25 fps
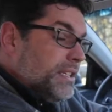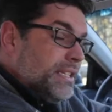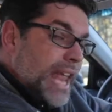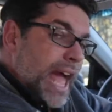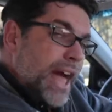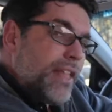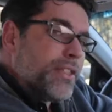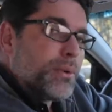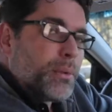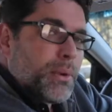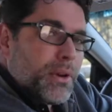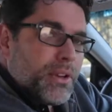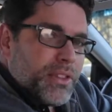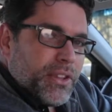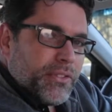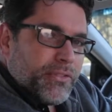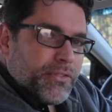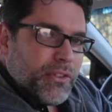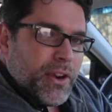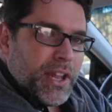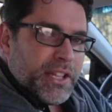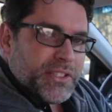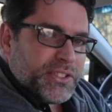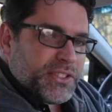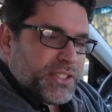Now that we're in the
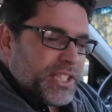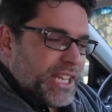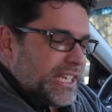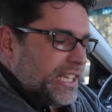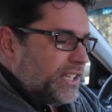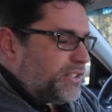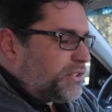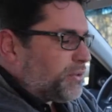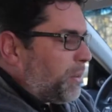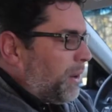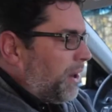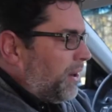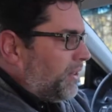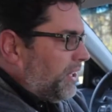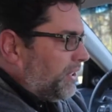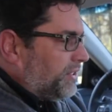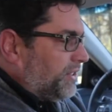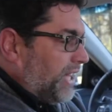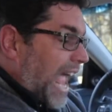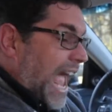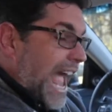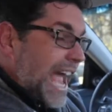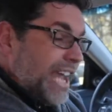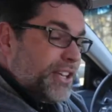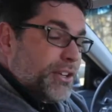front seat, it's where
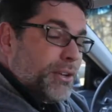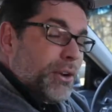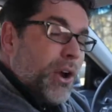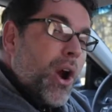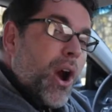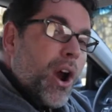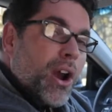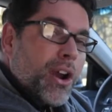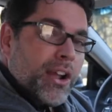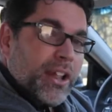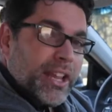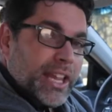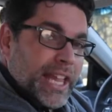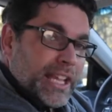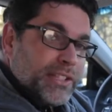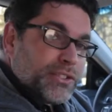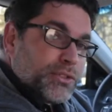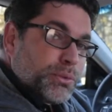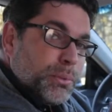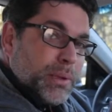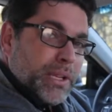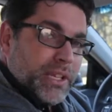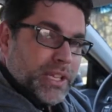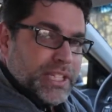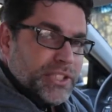this Acura
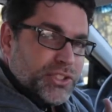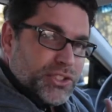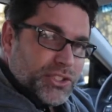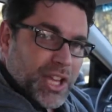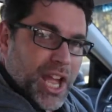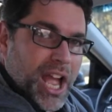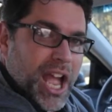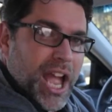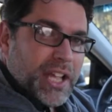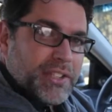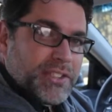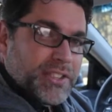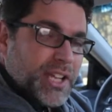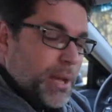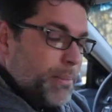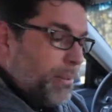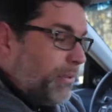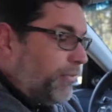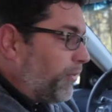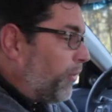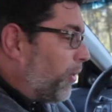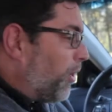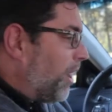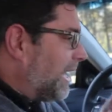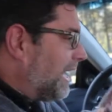RLX really shines. Now,
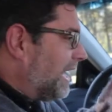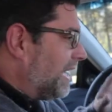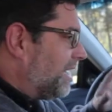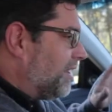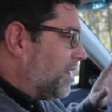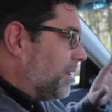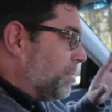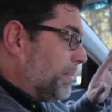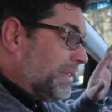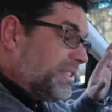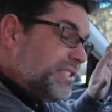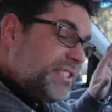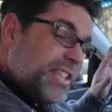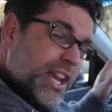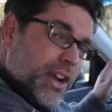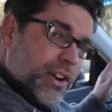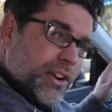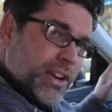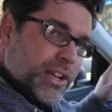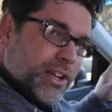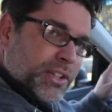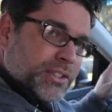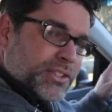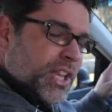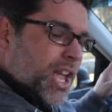before I get into the
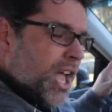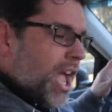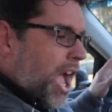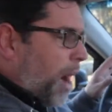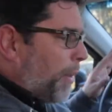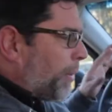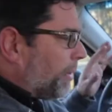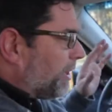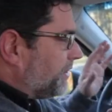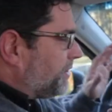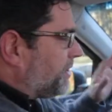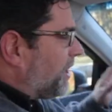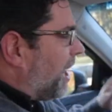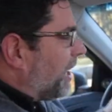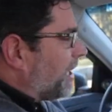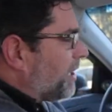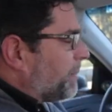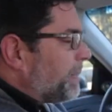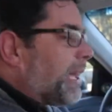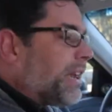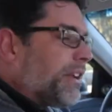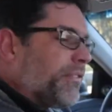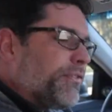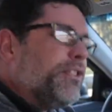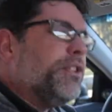materials, I want to talk
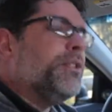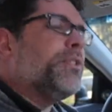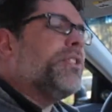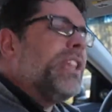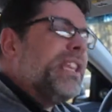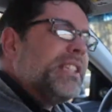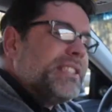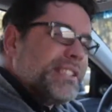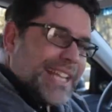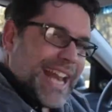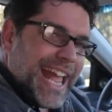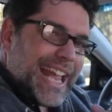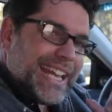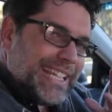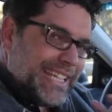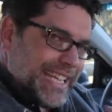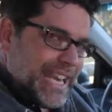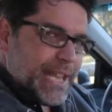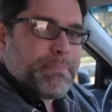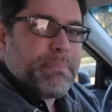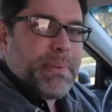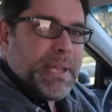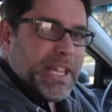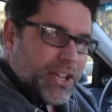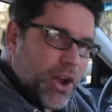about a few things that I
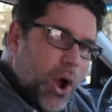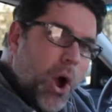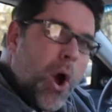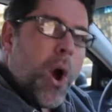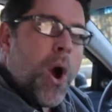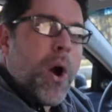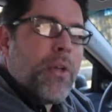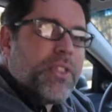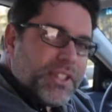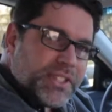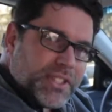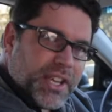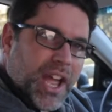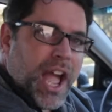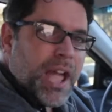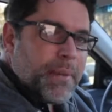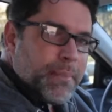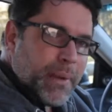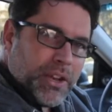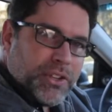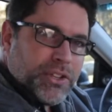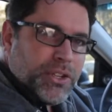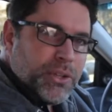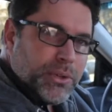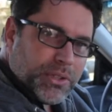nitpick all the
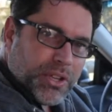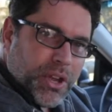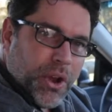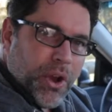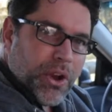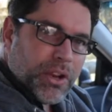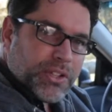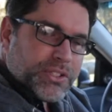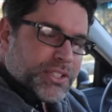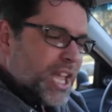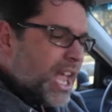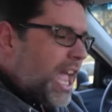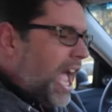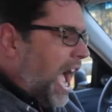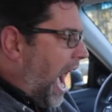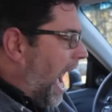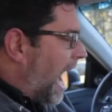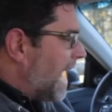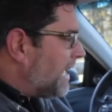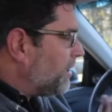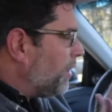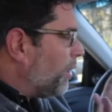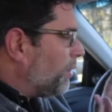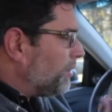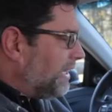time on new cars.
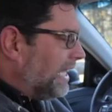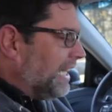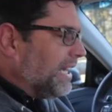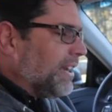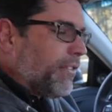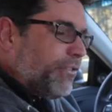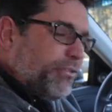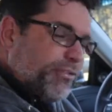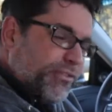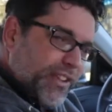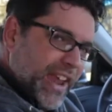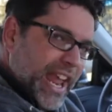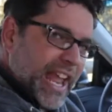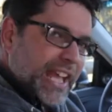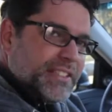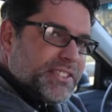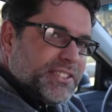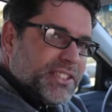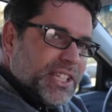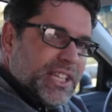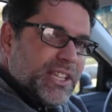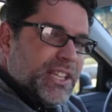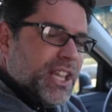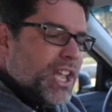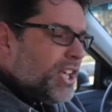I don't need a
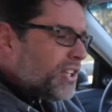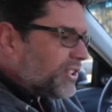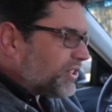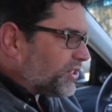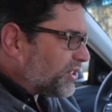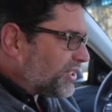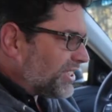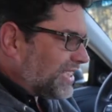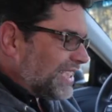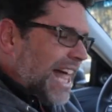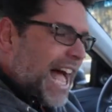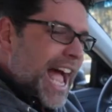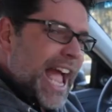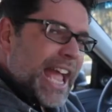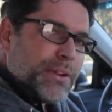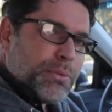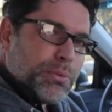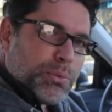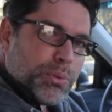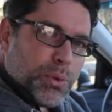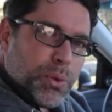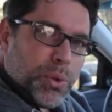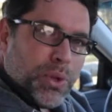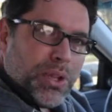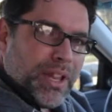fancy slide
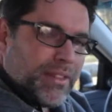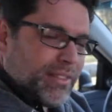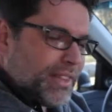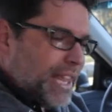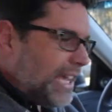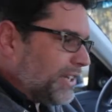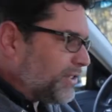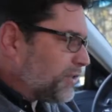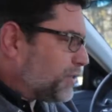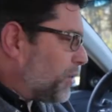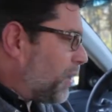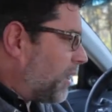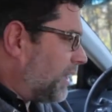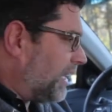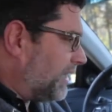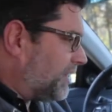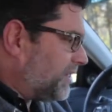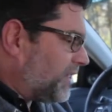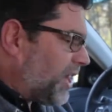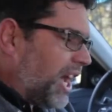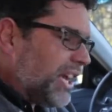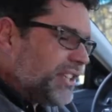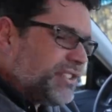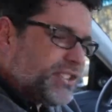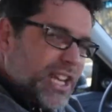rule,
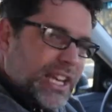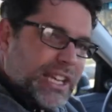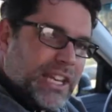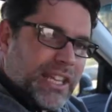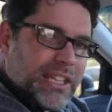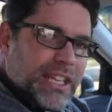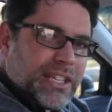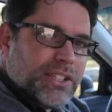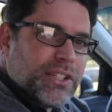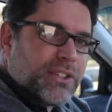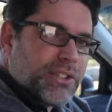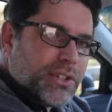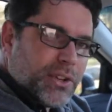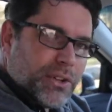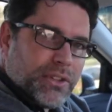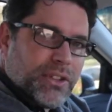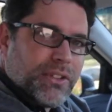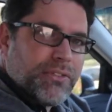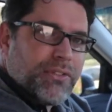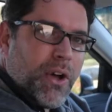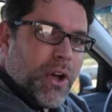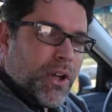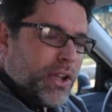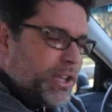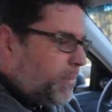electronic touch anything to turn
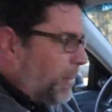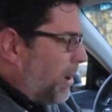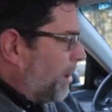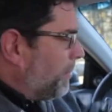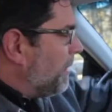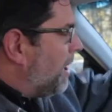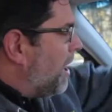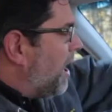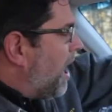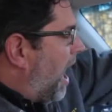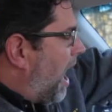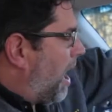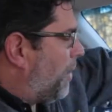the volume up.